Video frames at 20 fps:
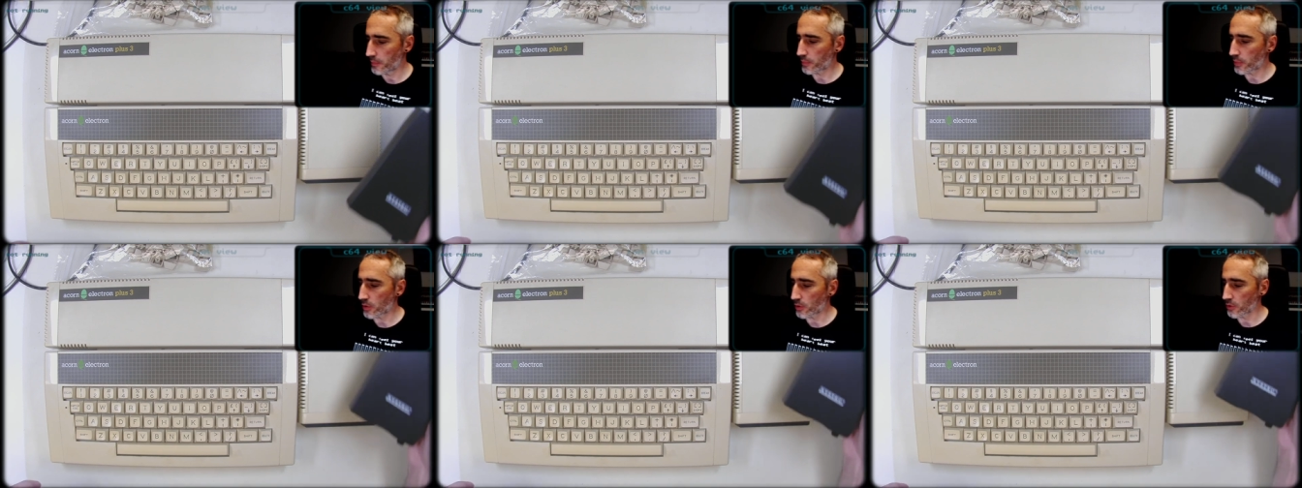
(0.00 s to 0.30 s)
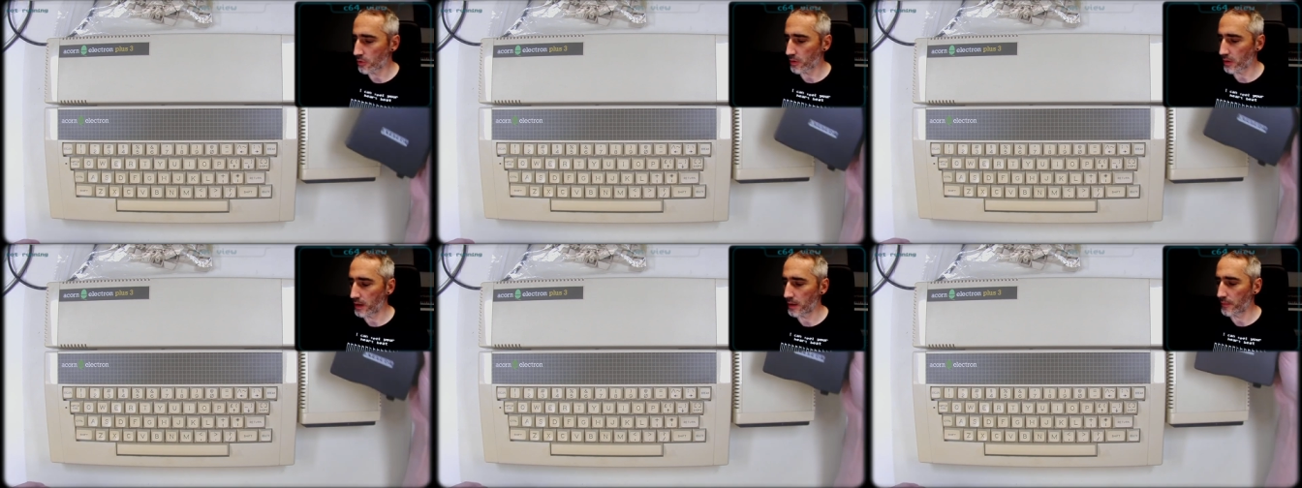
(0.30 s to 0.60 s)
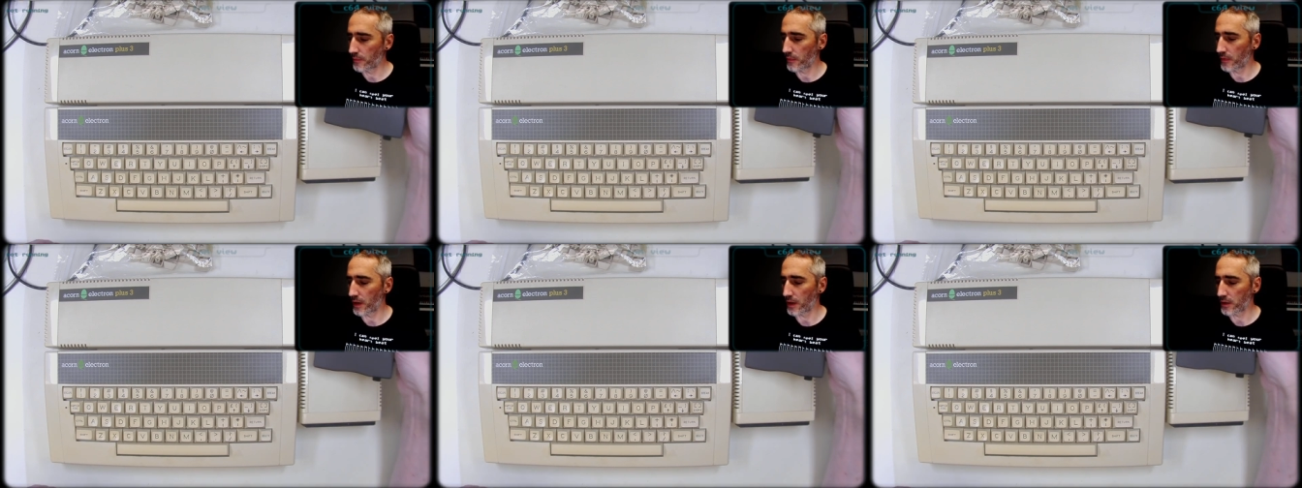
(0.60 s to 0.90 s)
a
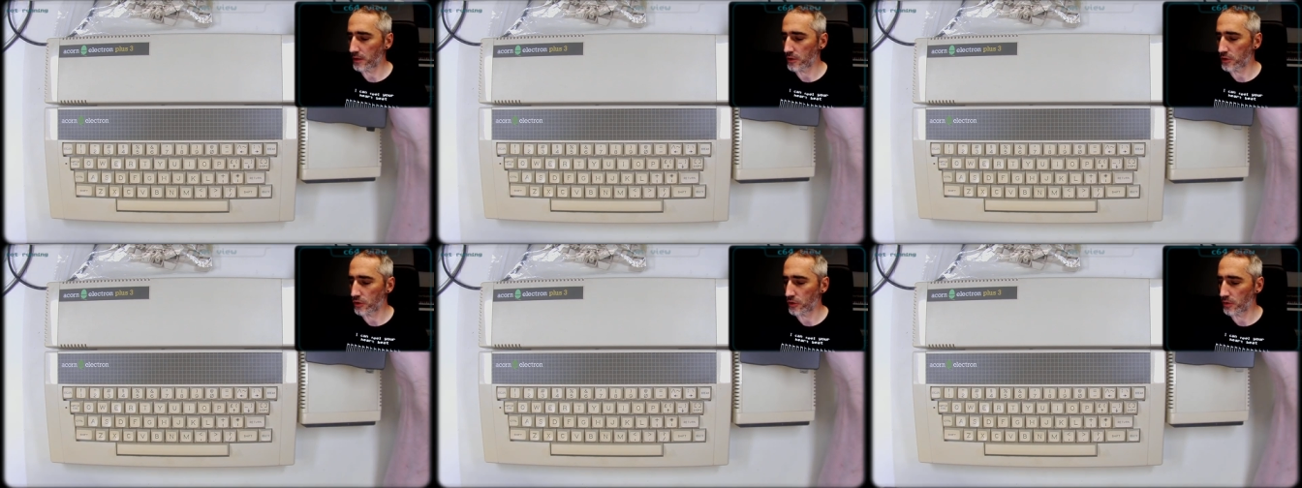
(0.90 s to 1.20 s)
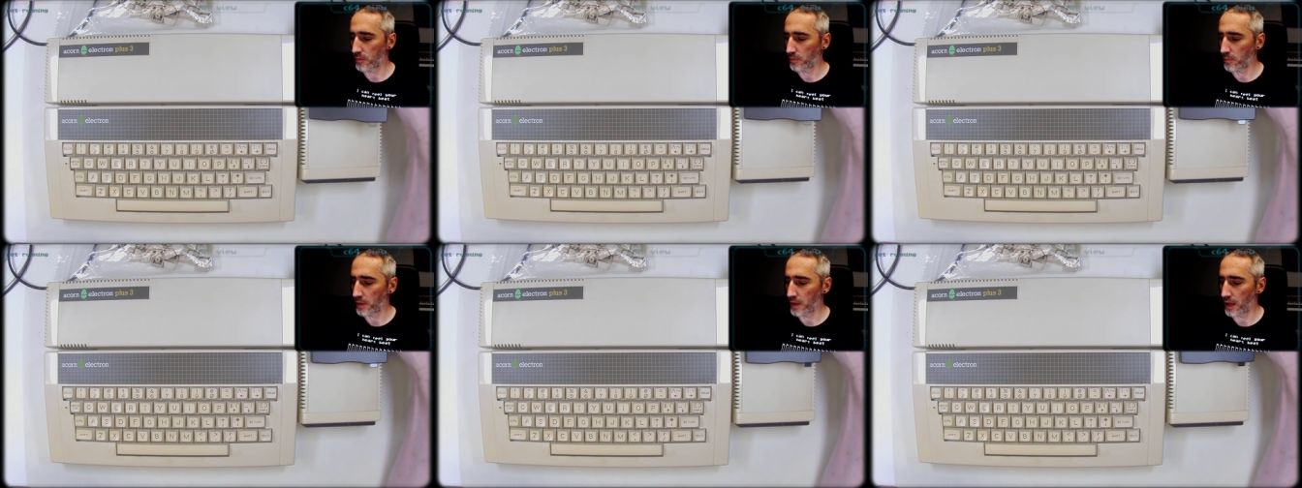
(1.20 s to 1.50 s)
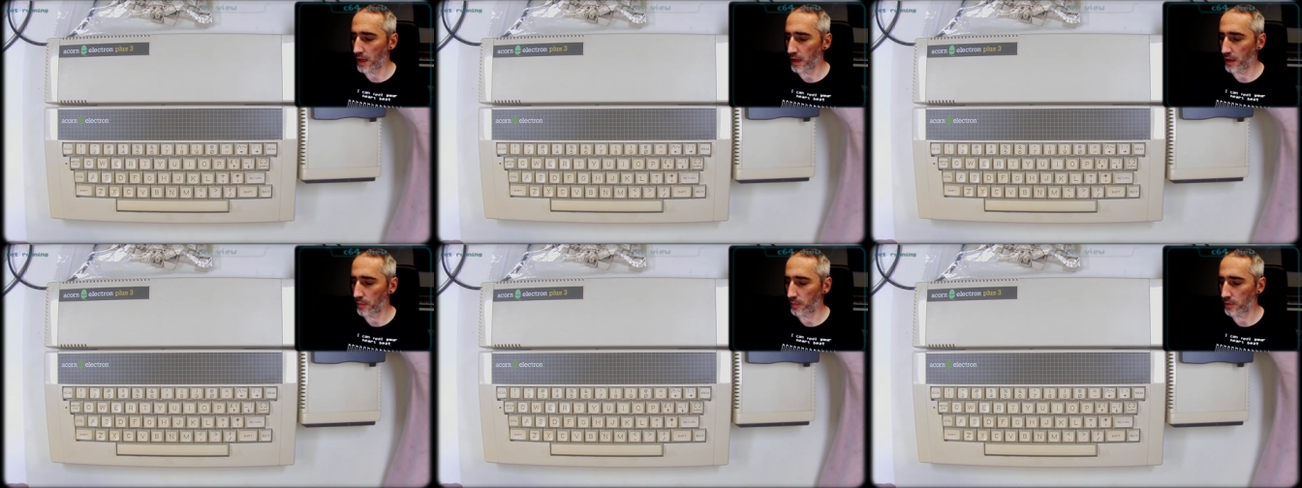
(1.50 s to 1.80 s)
program that should
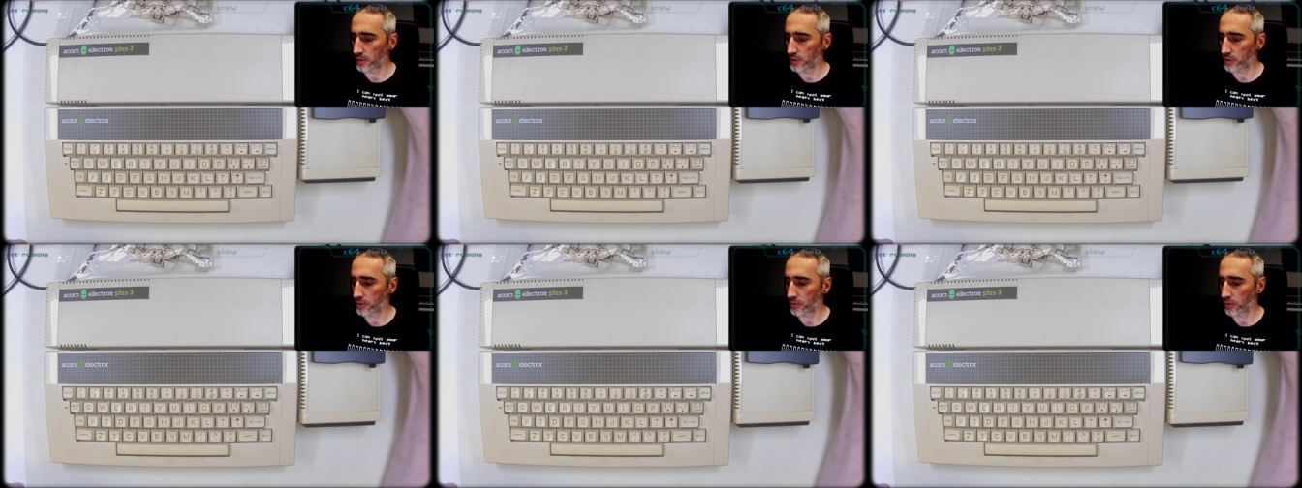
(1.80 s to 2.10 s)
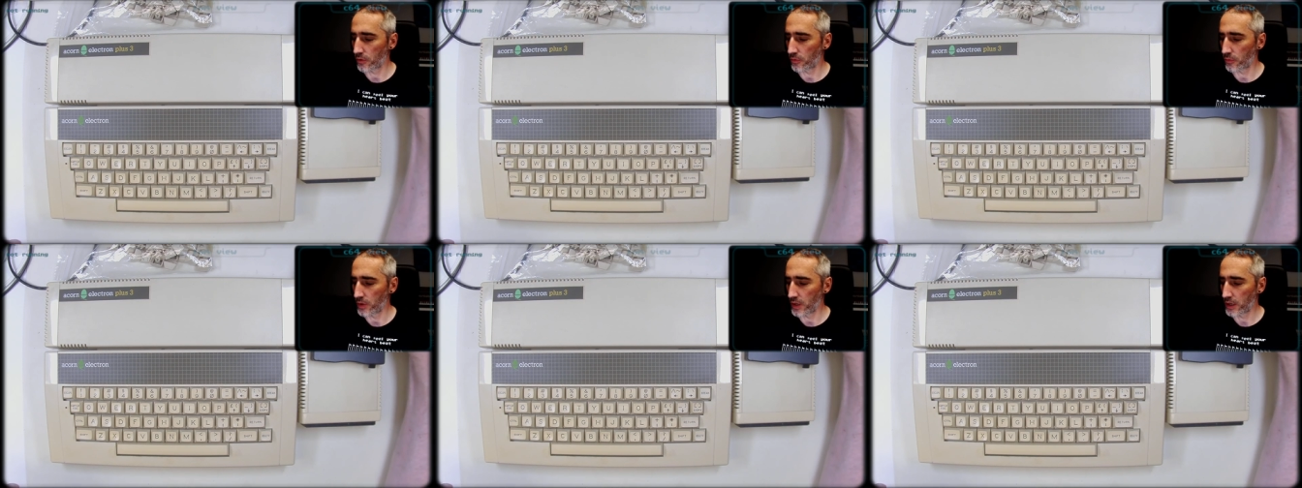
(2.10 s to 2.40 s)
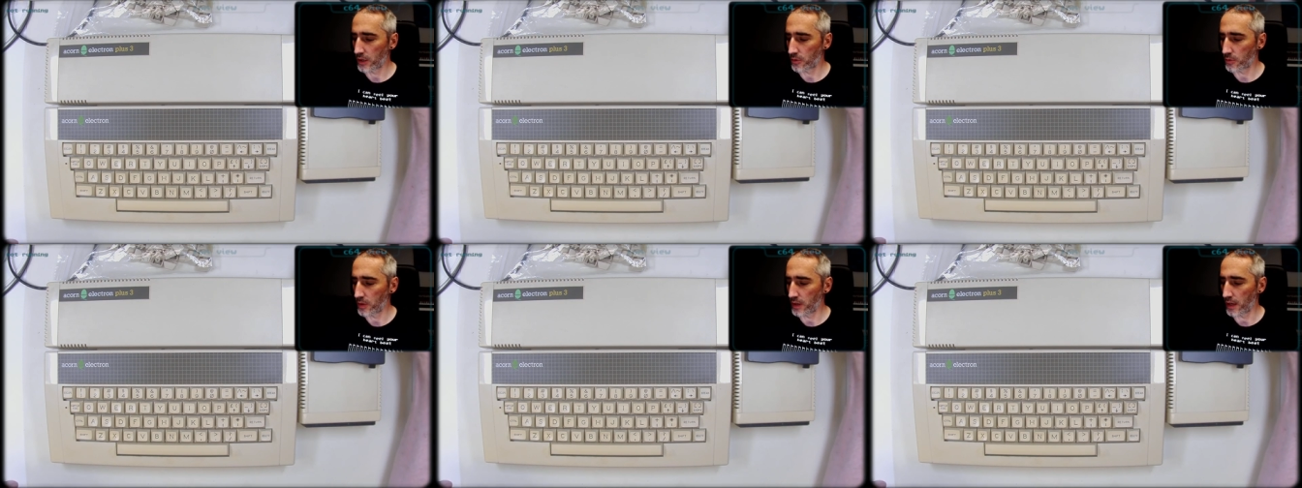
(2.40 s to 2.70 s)
be able to
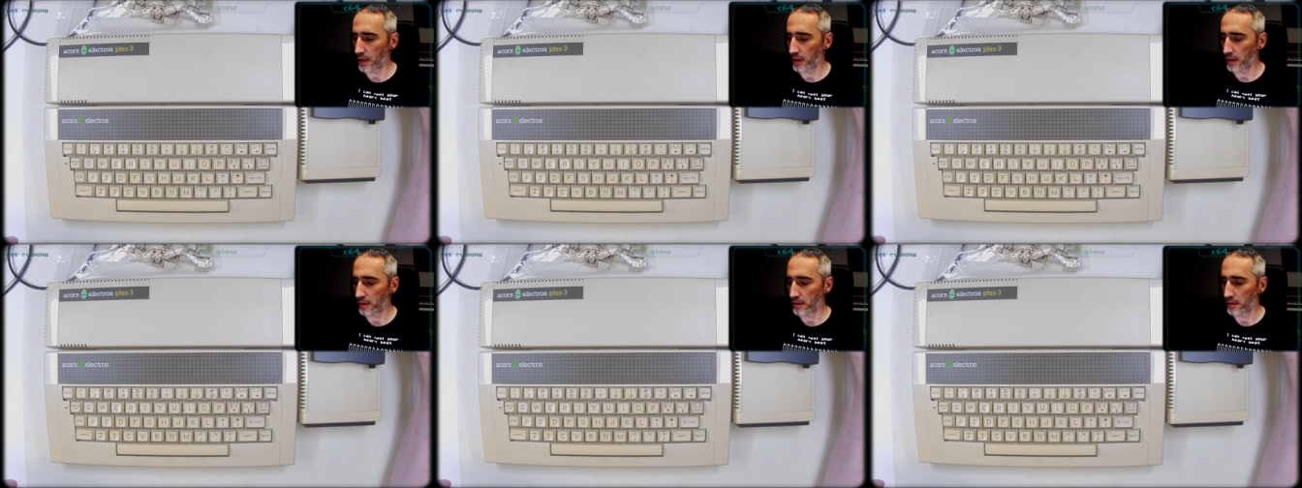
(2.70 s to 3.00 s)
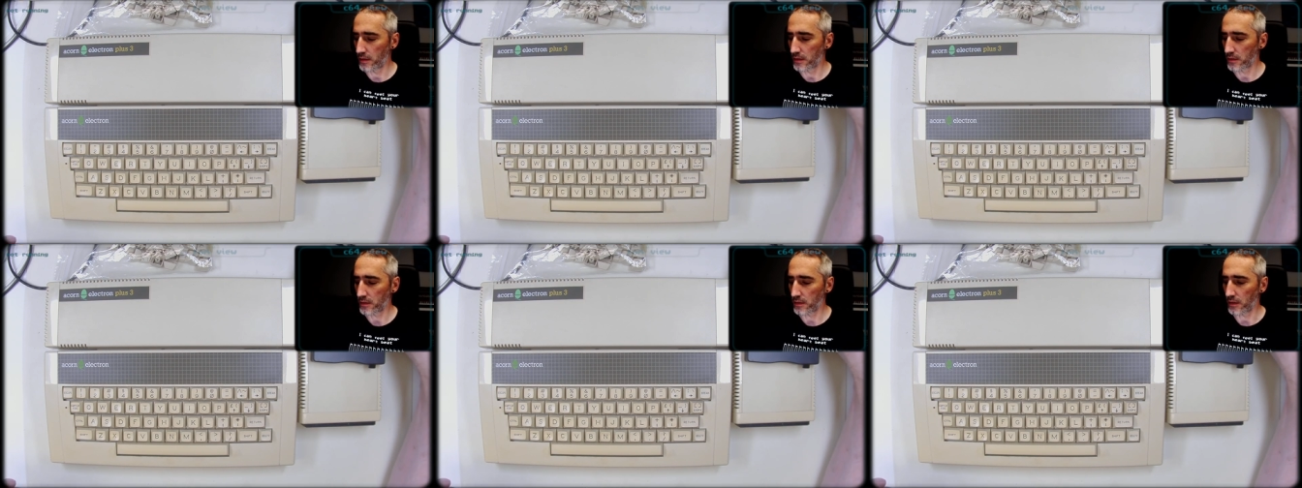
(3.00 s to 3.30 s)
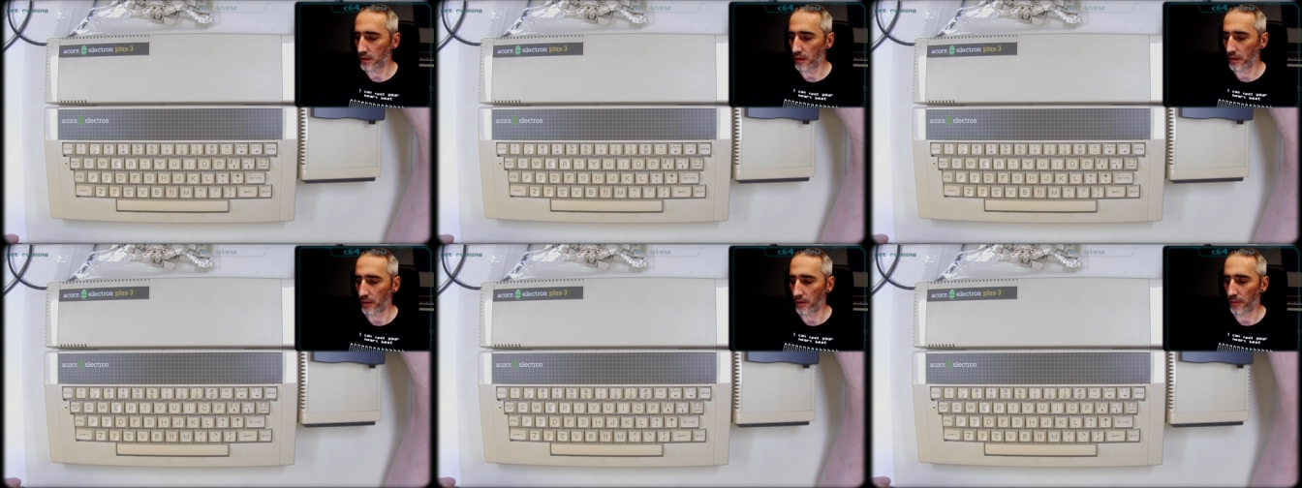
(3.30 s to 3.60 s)
recreate
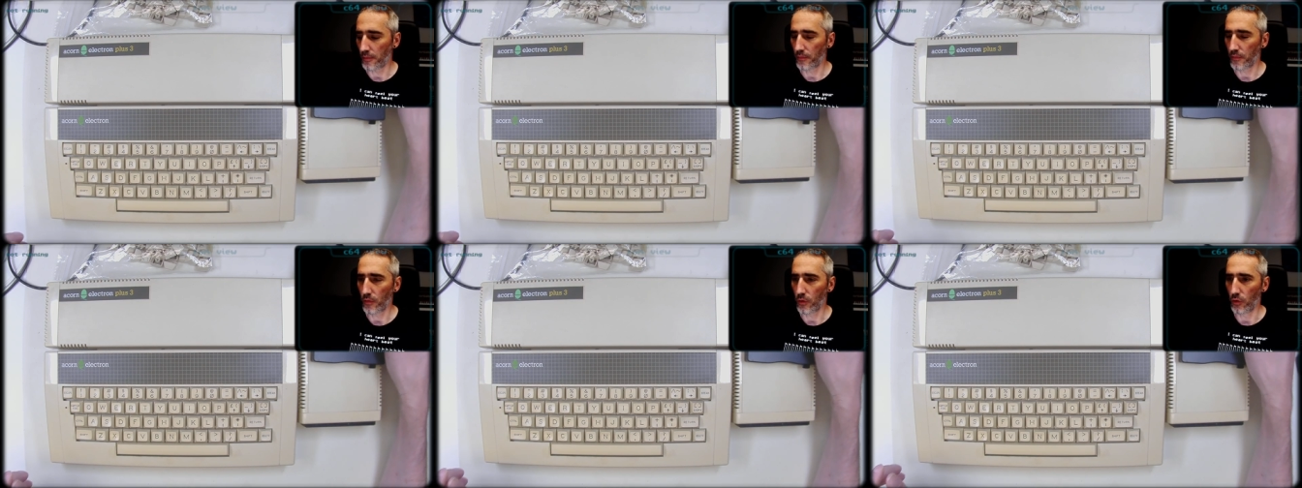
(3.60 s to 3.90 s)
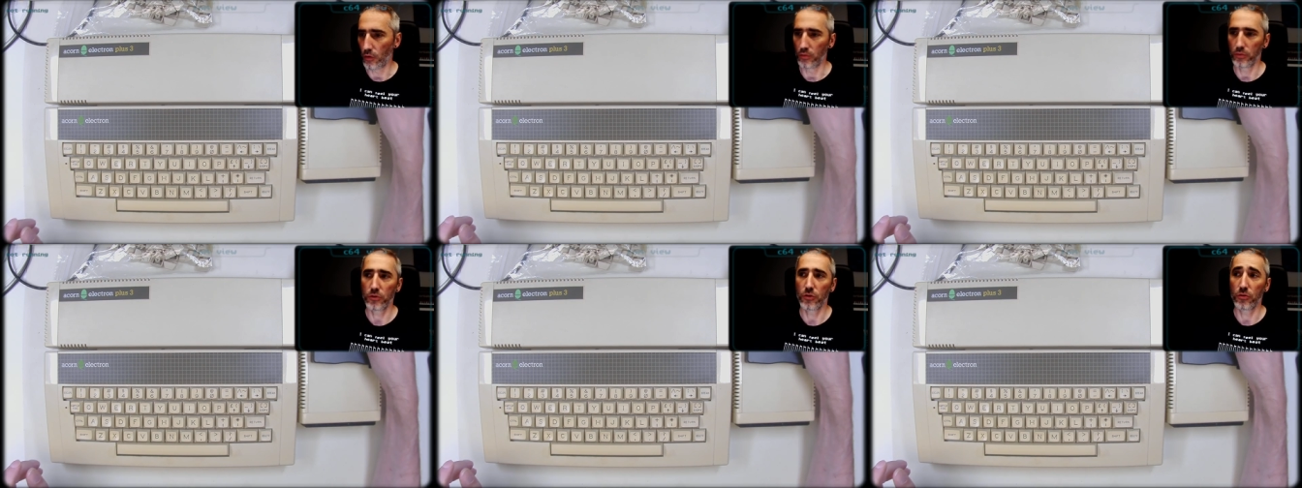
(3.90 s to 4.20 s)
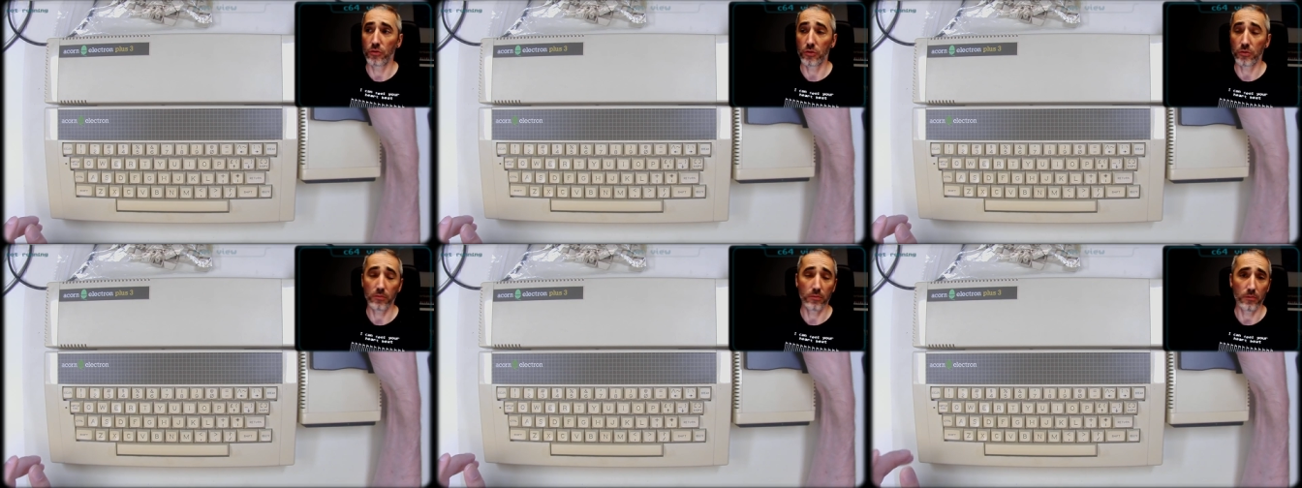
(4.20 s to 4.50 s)
this, um, or
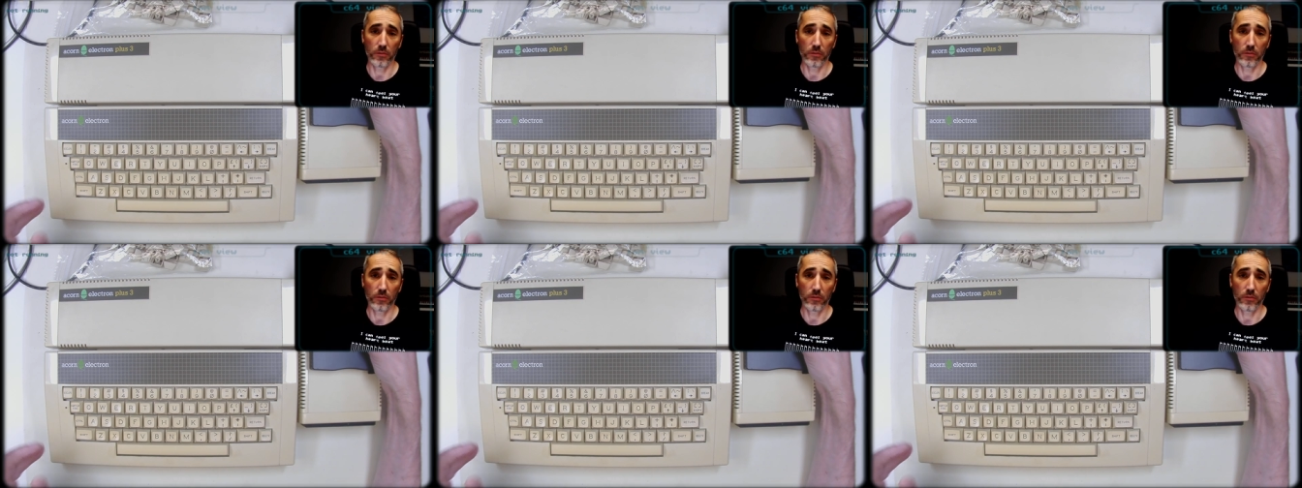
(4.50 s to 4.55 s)
to,